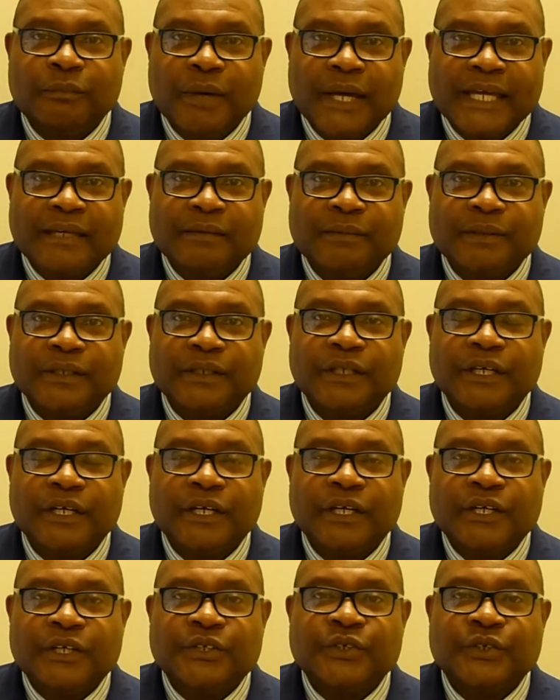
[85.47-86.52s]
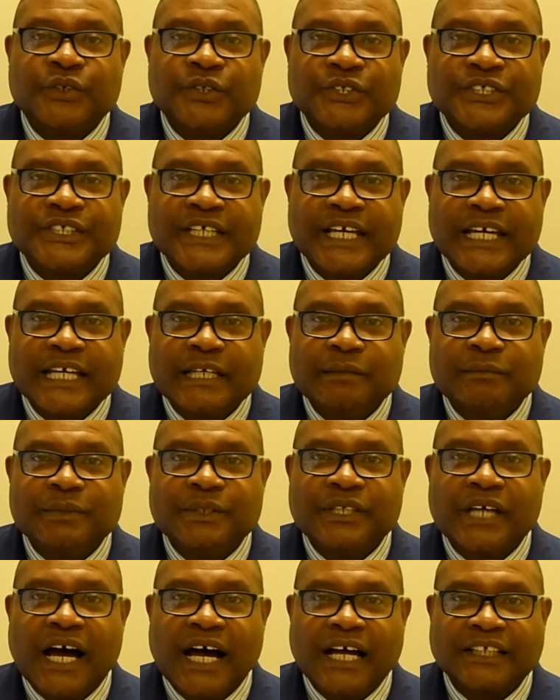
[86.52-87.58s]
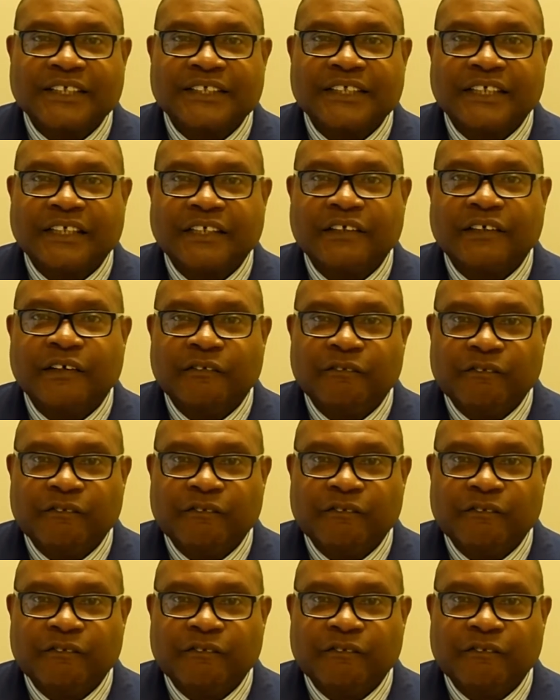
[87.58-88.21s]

baby to the same toxic